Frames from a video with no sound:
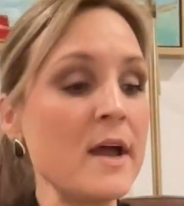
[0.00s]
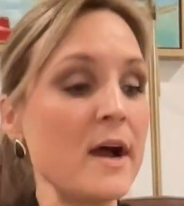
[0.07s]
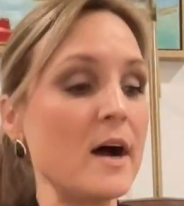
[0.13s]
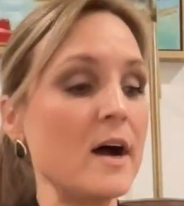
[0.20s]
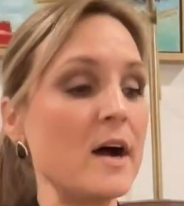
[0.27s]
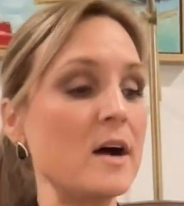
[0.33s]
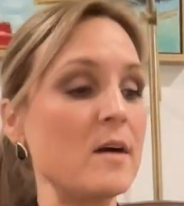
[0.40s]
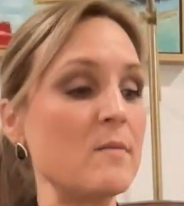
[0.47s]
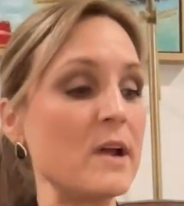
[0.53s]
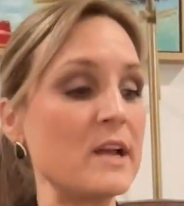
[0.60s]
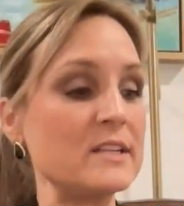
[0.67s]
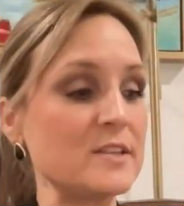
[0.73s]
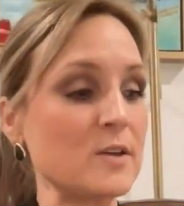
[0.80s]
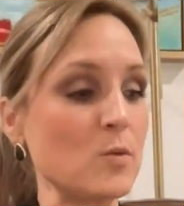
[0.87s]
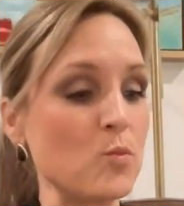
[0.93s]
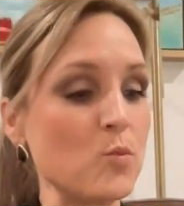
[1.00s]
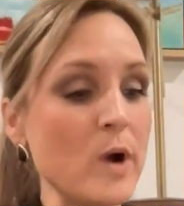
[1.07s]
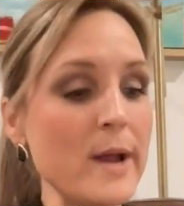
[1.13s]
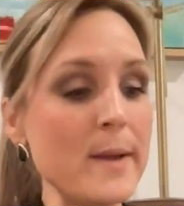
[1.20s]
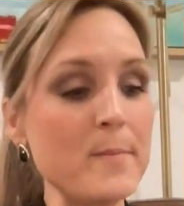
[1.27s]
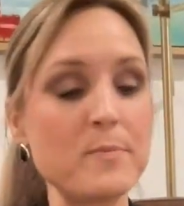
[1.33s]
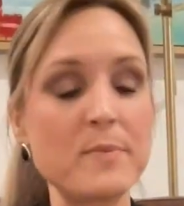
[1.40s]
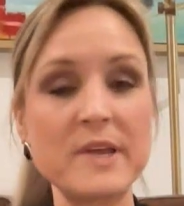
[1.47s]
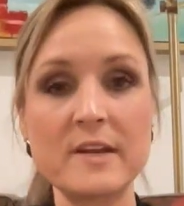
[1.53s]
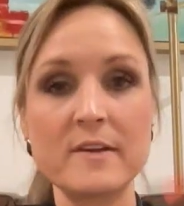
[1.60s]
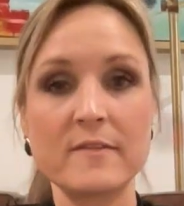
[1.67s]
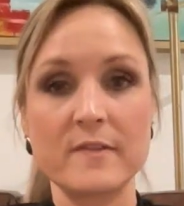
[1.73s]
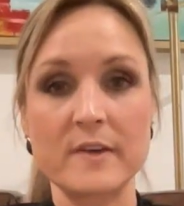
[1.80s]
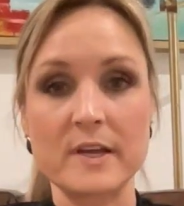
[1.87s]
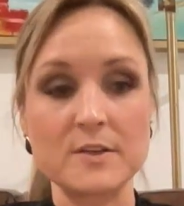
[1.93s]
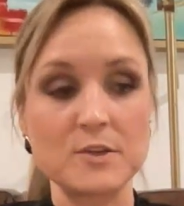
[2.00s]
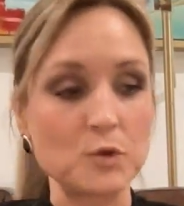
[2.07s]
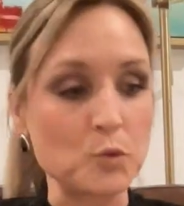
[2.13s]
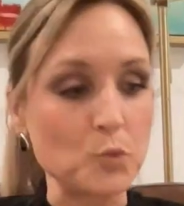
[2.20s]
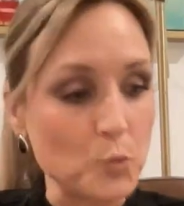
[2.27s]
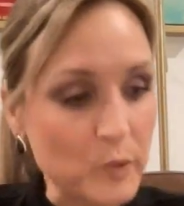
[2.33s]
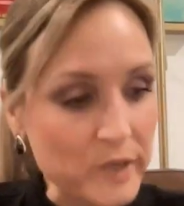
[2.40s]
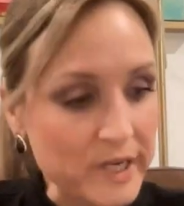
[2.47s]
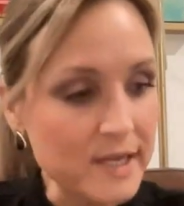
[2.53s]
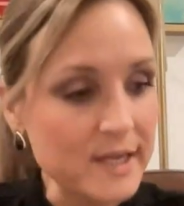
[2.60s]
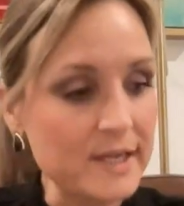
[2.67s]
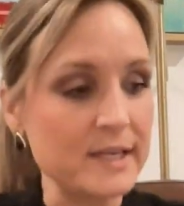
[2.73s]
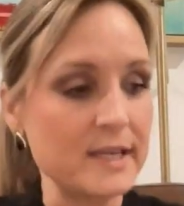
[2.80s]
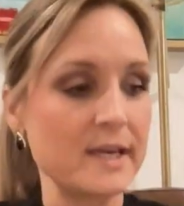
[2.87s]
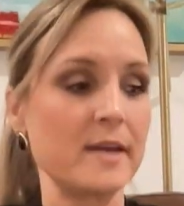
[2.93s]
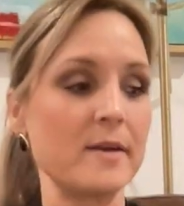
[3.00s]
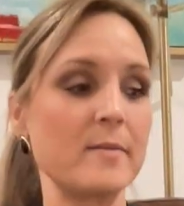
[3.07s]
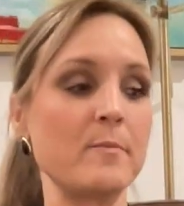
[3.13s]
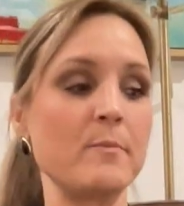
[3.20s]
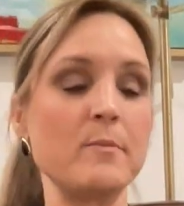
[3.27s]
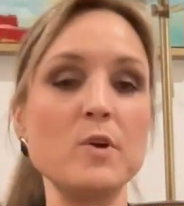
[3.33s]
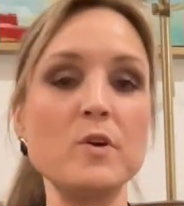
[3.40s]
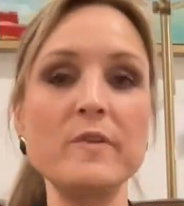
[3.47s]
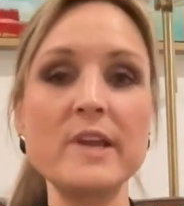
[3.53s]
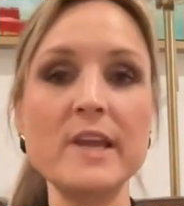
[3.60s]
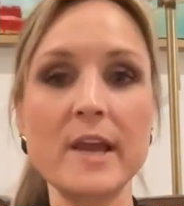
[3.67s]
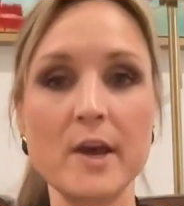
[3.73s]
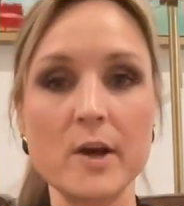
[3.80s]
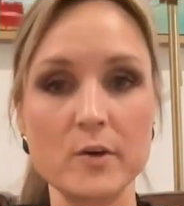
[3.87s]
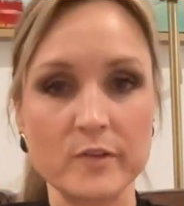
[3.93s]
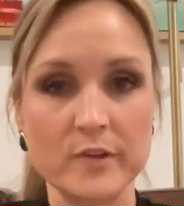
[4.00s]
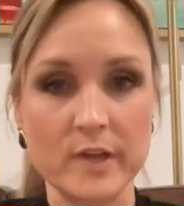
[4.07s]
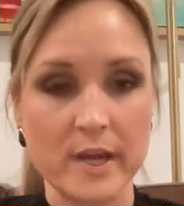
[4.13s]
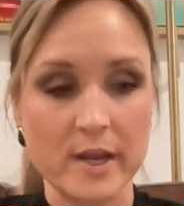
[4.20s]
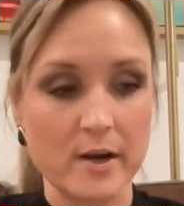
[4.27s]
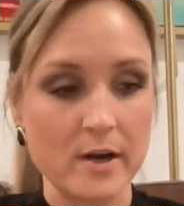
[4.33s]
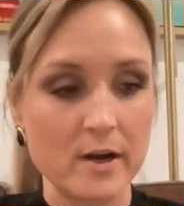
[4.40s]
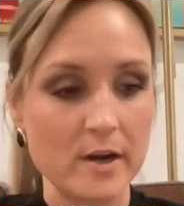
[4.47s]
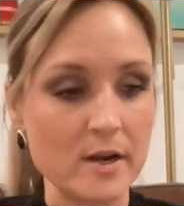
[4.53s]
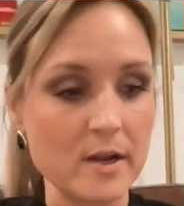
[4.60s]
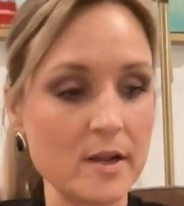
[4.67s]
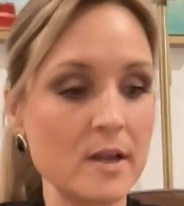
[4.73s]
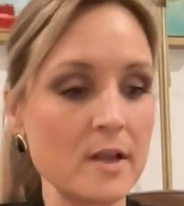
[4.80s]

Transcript: And so what benefit do we get moving healthcare